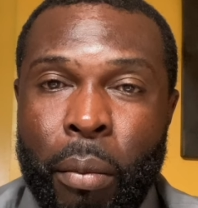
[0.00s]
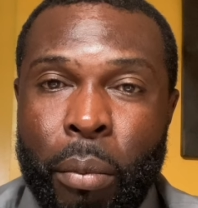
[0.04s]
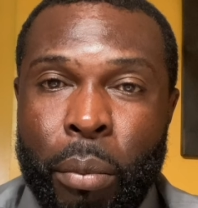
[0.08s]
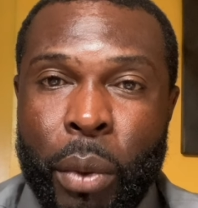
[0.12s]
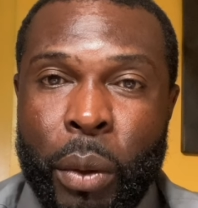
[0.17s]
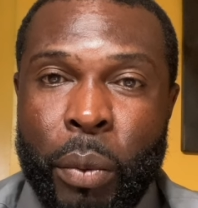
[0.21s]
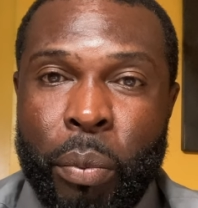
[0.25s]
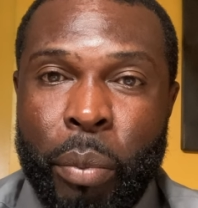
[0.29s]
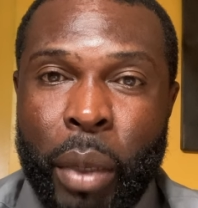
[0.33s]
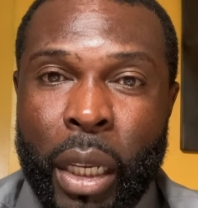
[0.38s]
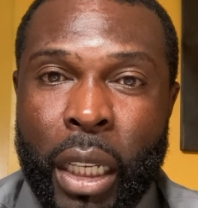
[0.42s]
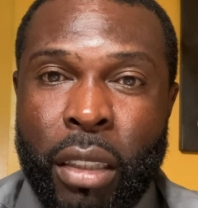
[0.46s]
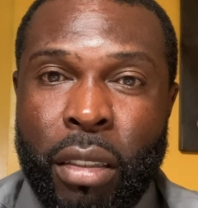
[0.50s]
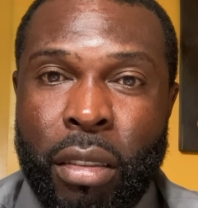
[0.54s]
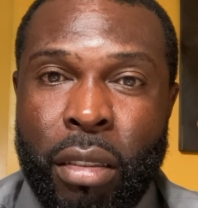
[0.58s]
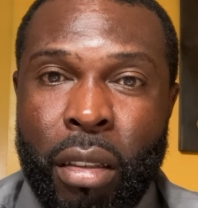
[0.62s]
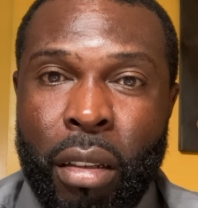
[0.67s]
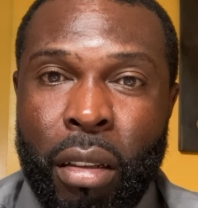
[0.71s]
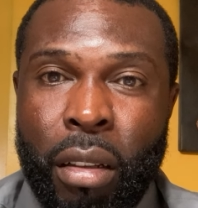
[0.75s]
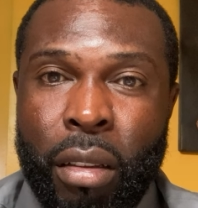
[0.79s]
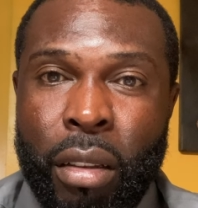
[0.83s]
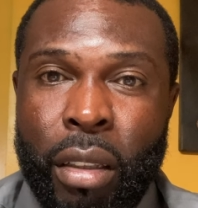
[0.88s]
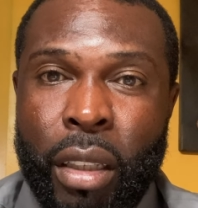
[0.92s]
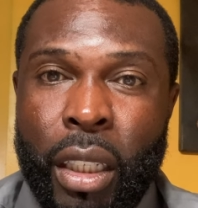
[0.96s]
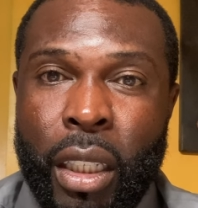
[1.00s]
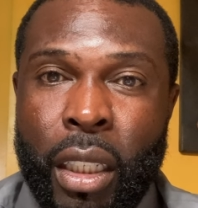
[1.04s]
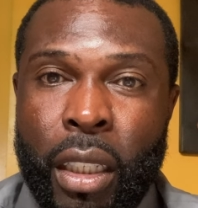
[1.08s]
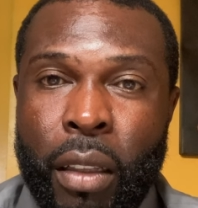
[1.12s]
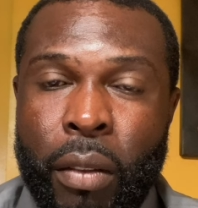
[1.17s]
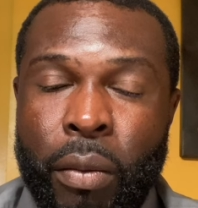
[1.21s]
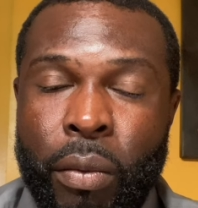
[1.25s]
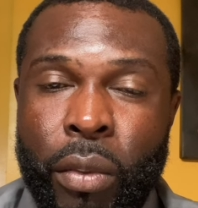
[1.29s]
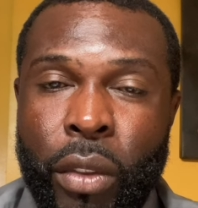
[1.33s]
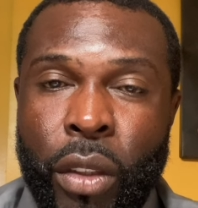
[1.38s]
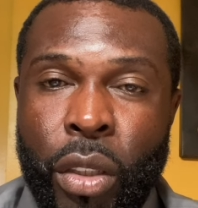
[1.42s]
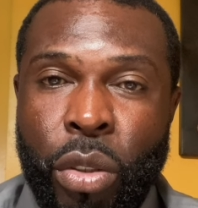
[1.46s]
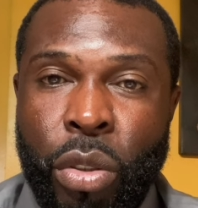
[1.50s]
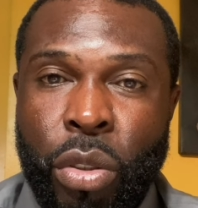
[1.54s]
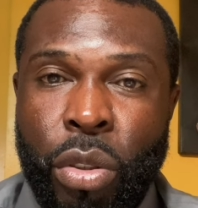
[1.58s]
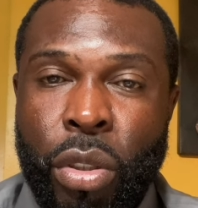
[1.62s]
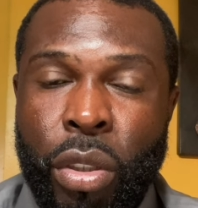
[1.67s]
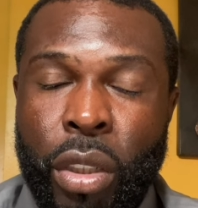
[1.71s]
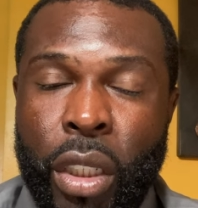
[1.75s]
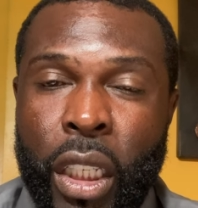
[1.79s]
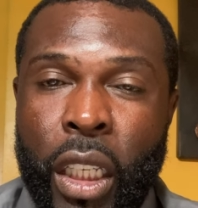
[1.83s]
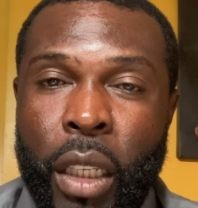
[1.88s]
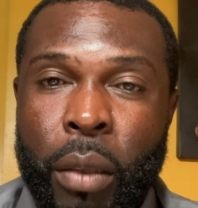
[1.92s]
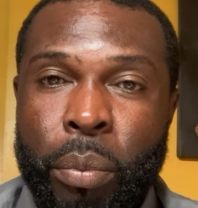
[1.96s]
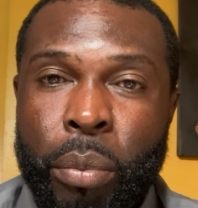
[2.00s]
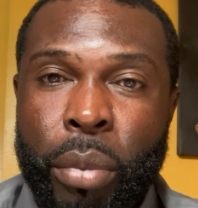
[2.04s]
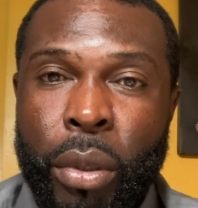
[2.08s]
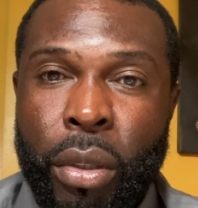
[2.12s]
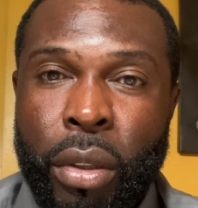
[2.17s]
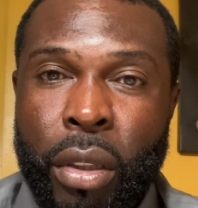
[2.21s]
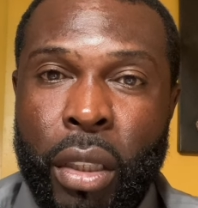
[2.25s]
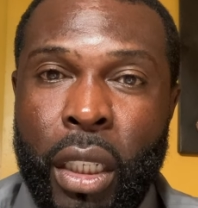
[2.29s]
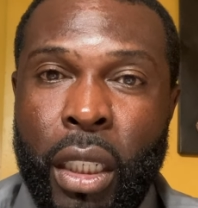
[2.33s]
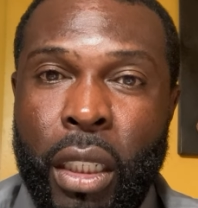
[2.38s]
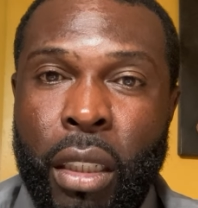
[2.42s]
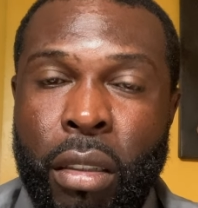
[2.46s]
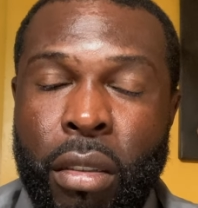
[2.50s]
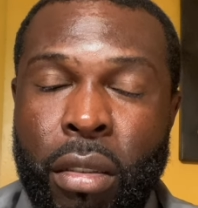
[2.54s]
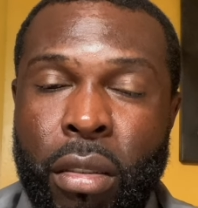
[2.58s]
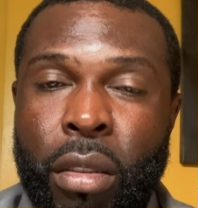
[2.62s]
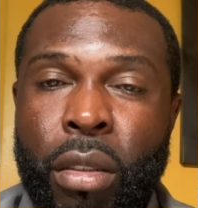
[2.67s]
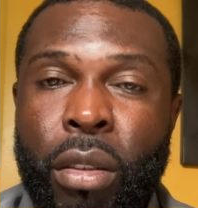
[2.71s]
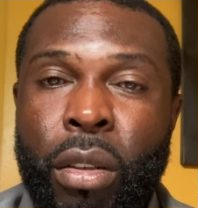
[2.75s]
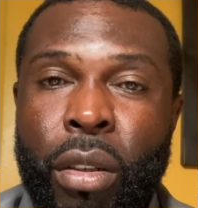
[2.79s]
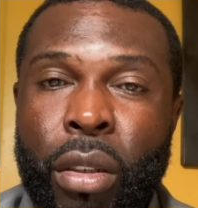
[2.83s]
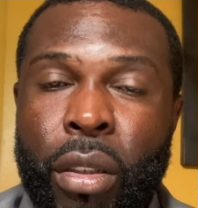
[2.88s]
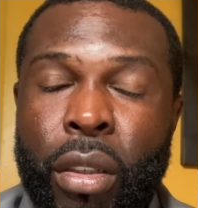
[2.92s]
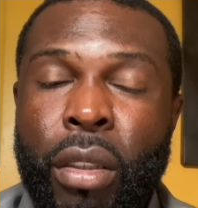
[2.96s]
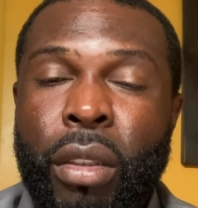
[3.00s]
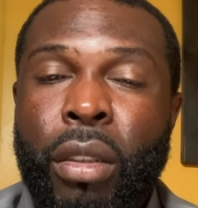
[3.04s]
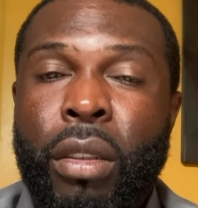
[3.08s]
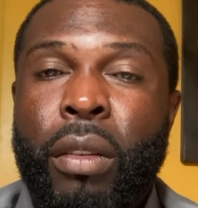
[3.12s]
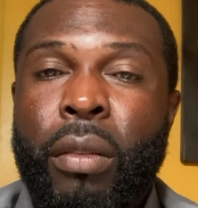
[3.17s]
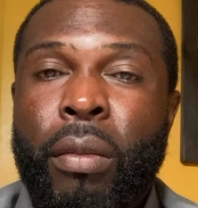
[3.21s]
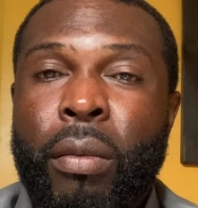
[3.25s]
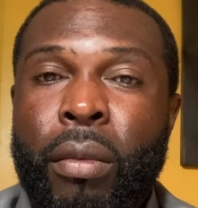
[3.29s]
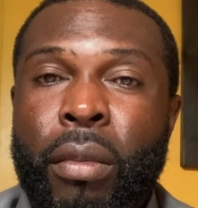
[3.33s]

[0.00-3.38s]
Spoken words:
But basically, you should keep your things in order.